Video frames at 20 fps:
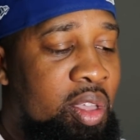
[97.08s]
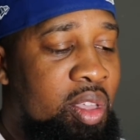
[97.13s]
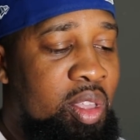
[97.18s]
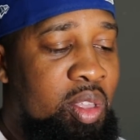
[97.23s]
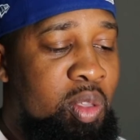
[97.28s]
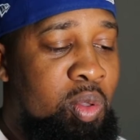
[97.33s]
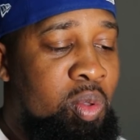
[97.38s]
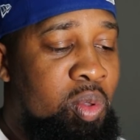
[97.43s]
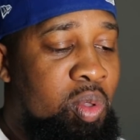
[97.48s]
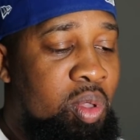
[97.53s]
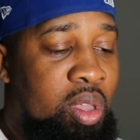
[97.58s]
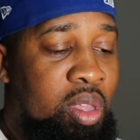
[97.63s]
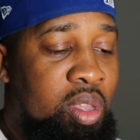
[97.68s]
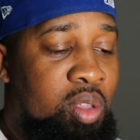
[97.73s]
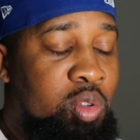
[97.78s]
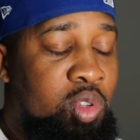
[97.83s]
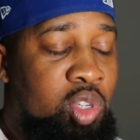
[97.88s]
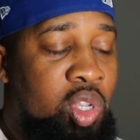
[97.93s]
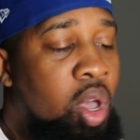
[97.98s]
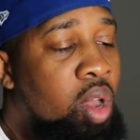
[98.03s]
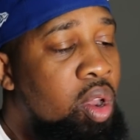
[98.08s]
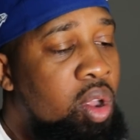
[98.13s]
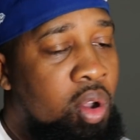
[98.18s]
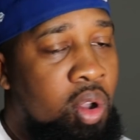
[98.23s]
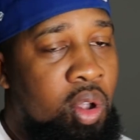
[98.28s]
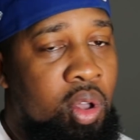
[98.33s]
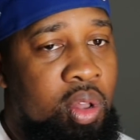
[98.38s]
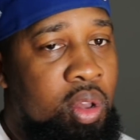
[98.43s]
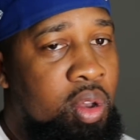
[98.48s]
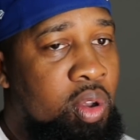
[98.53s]
You you saw the
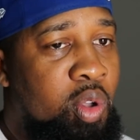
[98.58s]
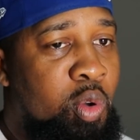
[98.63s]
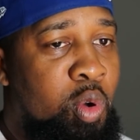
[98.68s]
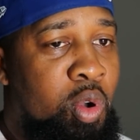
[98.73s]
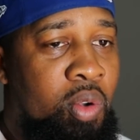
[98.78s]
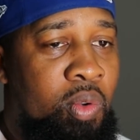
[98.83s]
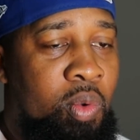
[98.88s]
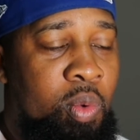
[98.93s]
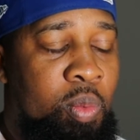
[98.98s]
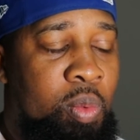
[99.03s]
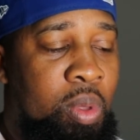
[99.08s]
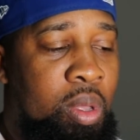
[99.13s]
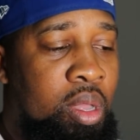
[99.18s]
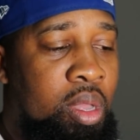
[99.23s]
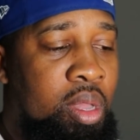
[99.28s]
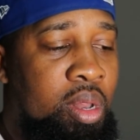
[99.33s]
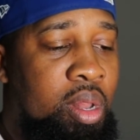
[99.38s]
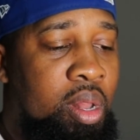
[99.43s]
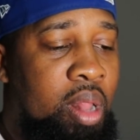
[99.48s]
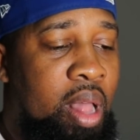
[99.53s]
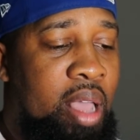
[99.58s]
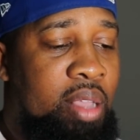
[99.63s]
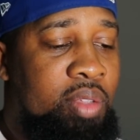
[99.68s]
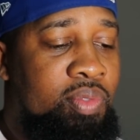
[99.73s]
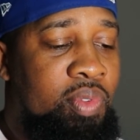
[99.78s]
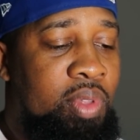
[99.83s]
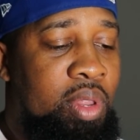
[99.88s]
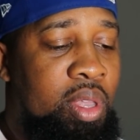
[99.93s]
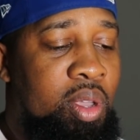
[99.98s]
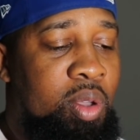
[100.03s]
girl in the courtroom the, the last
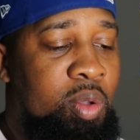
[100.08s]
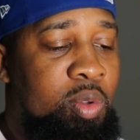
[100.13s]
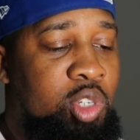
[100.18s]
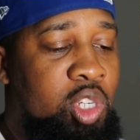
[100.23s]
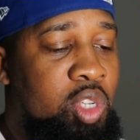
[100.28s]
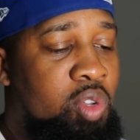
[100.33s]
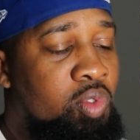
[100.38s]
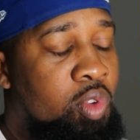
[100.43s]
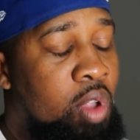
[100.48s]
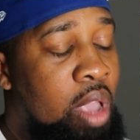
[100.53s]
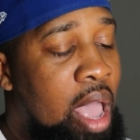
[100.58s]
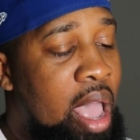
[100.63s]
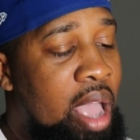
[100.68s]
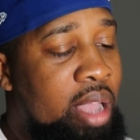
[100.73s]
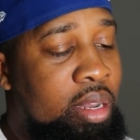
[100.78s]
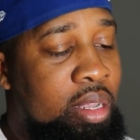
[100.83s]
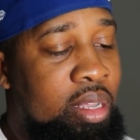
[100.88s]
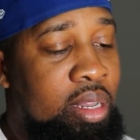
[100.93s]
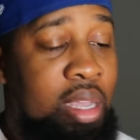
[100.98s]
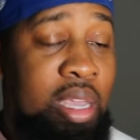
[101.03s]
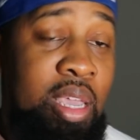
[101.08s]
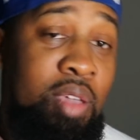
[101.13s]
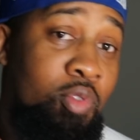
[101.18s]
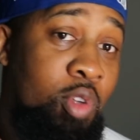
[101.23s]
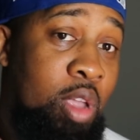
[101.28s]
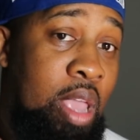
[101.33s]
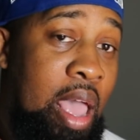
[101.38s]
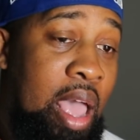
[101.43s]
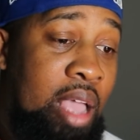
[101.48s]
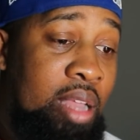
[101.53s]
video. She reacted. He
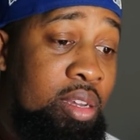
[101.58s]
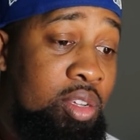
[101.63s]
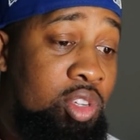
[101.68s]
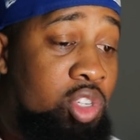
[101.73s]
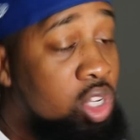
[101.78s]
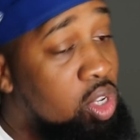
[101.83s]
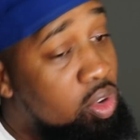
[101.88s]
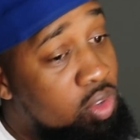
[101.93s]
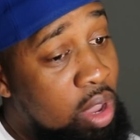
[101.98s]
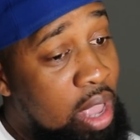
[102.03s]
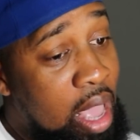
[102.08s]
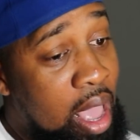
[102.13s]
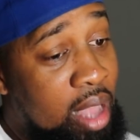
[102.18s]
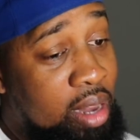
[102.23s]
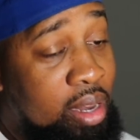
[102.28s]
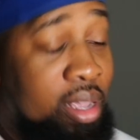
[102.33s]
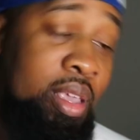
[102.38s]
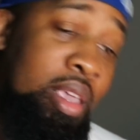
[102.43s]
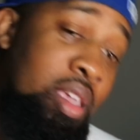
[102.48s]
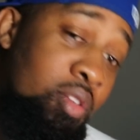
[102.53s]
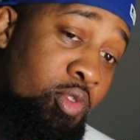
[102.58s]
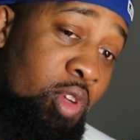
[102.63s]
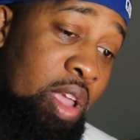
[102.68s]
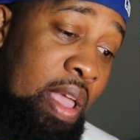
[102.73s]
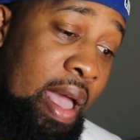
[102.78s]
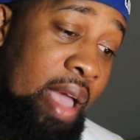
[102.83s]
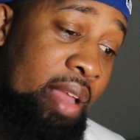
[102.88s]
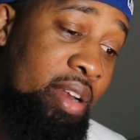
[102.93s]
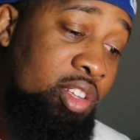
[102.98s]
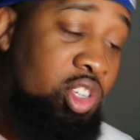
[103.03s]
reacted. She reacted. He
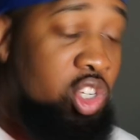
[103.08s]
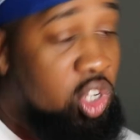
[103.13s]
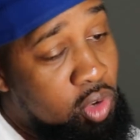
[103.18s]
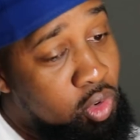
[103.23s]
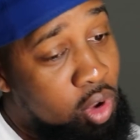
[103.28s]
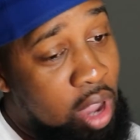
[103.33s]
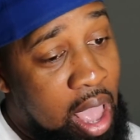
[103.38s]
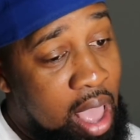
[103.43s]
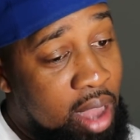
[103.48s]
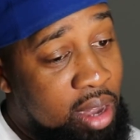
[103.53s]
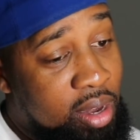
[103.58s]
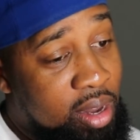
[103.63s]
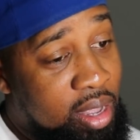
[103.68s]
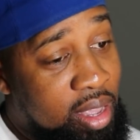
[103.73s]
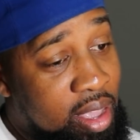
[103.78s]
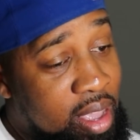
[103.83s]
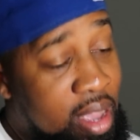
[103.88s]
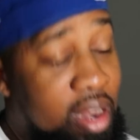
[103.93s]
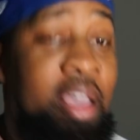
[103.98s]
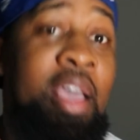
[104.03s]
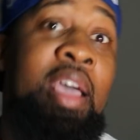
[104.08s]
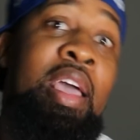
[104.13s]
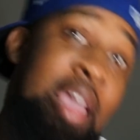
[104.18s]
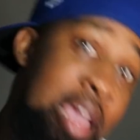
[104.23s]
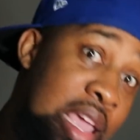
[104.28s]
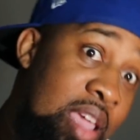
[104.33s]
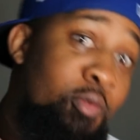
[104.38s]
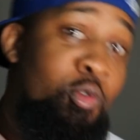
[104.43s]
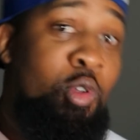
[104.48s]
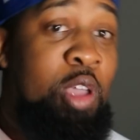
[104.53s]
reacted. She reacted again.
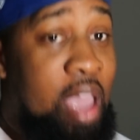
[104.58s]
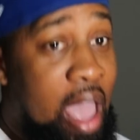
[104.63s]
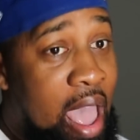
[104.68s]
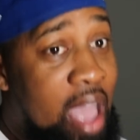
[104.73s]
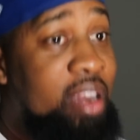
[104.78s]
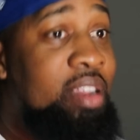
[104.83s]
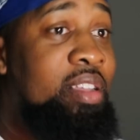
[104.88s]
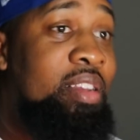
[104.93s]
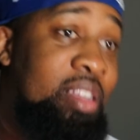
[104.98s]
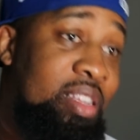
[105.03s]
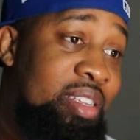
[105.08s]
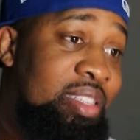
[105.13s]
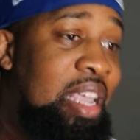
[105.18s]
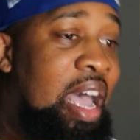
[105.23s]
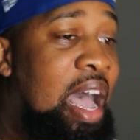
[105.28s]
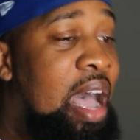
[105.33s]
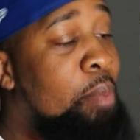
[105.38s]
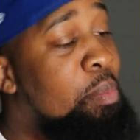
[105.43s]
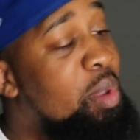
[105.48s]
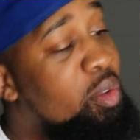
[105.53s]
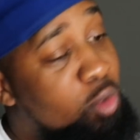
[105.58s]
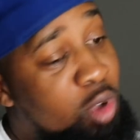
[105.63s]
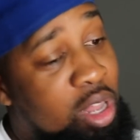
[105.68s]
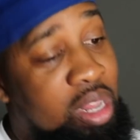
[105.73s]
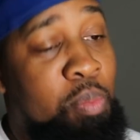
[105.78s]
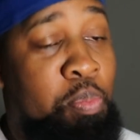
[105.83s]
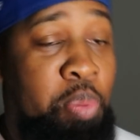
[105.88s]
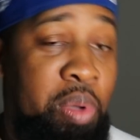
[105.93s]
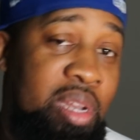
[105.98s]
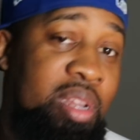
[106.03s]
He reacted this time and
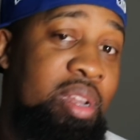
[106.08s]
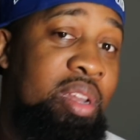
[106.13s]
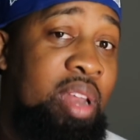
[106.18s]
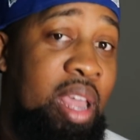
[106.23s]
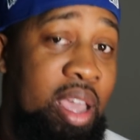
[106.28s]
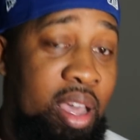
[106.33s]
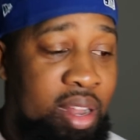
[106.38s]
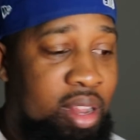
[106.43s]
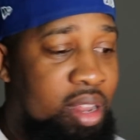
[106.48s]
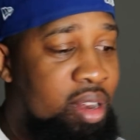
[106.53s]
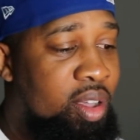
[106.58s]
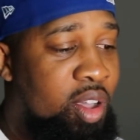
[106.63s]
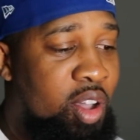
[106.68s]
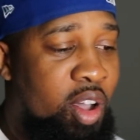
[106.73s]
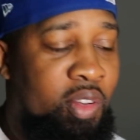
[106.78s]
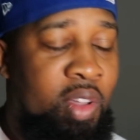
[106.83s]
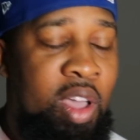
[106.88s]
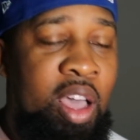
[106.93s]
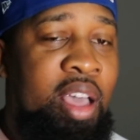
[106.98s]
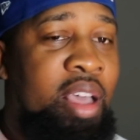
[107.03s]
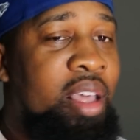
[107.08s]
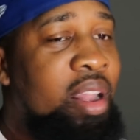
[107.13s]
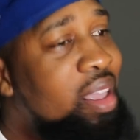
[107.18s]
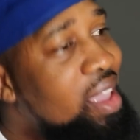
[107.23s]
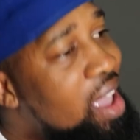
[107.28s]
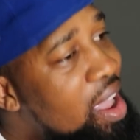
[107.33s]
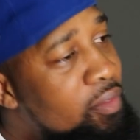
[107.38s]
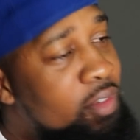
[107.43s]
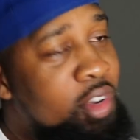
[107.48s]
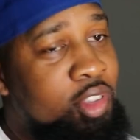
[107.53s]
really put the nail in the coffin. They
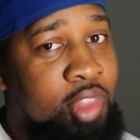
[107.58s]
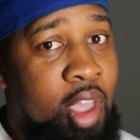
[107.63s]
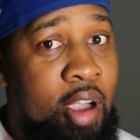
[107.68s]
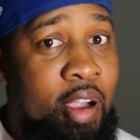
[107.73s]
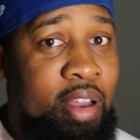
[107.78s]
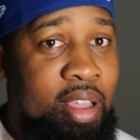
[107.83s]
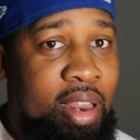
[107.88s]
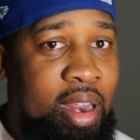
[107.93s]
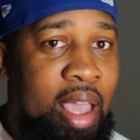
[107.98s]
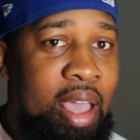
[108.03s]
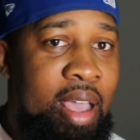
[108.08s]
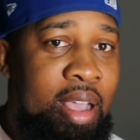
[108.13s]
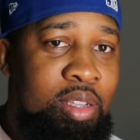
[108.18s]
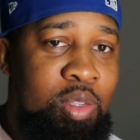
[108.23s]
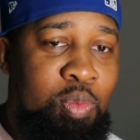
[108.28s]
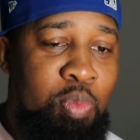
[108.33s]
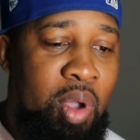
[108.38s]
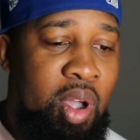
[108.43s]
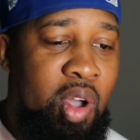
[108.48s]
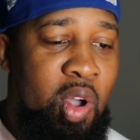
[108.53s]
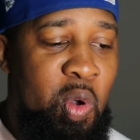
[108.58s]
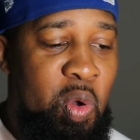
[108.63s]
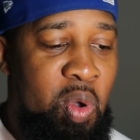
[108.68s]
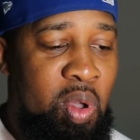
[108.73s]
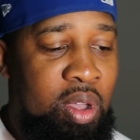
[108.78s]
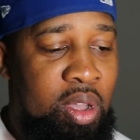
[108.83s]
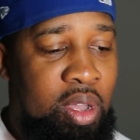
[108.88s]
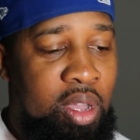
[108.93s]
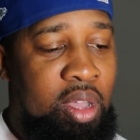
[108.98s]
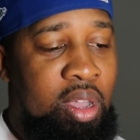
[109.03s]
gave her thirty days, bro.
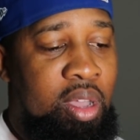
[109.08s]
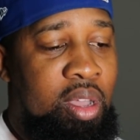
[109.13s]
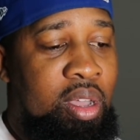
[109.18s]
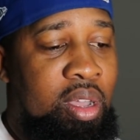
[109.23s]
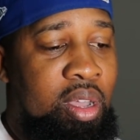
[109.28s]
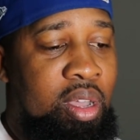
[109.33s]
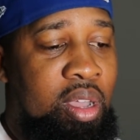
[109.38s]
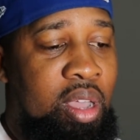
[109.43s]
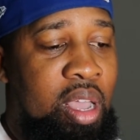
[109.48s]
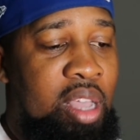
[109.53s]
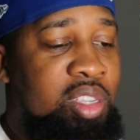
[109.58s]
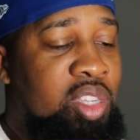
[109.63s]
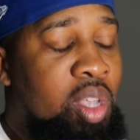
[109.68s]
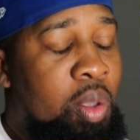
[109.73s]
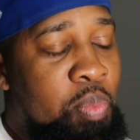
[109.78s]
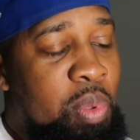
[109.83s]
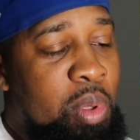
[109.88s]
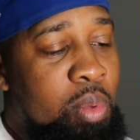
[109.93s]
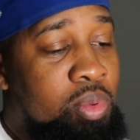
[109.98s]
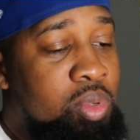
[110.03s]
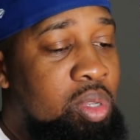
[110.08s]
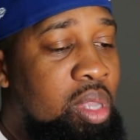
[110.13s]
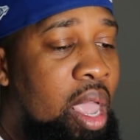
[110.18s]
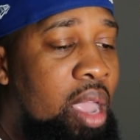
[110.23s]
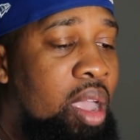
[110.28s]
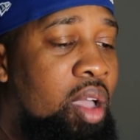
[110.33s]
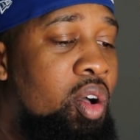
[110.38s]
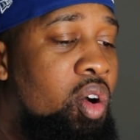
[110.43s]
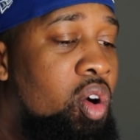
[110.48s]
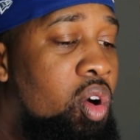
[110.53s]
And some people was
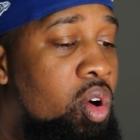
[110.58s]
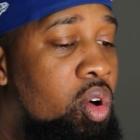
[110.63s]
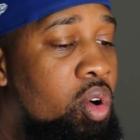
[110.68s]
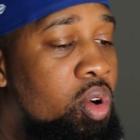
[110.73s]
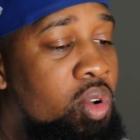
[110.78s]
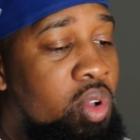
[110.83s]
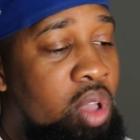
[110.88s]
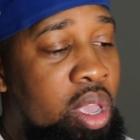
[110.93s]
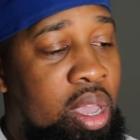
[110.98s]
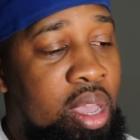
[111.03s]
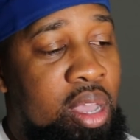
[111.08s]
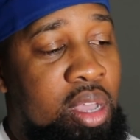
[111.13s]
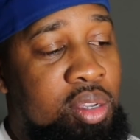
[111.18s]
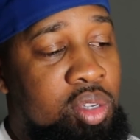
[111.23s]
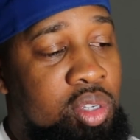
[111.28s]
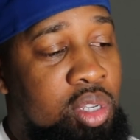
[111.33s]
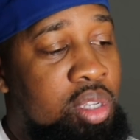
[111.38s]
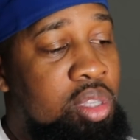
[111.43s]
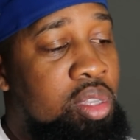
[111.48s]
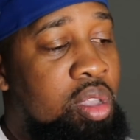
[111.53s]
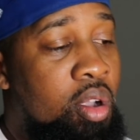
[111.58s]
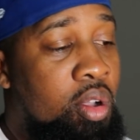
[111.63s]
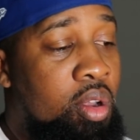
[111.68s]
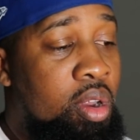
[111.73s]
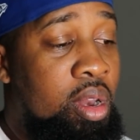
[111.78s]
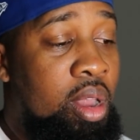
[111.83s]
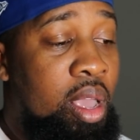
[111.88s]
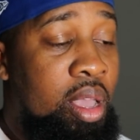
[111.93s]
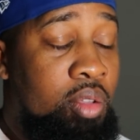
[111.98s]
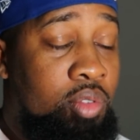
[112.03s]
like, "Oh, okay, it's just
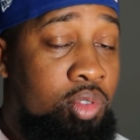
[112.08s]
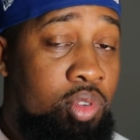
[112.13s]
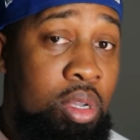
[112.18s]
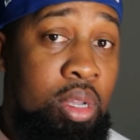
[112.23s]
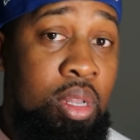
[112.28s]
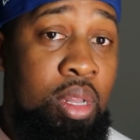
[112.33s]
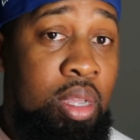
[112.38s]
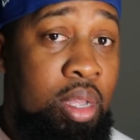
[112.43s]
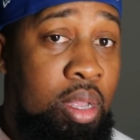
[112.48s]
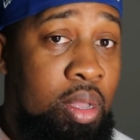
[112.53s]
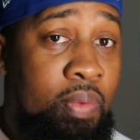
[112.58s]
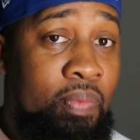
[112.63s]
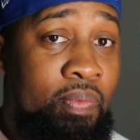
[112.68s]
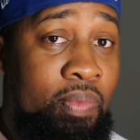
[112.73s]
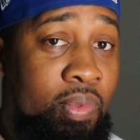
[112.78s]
thirty days, really."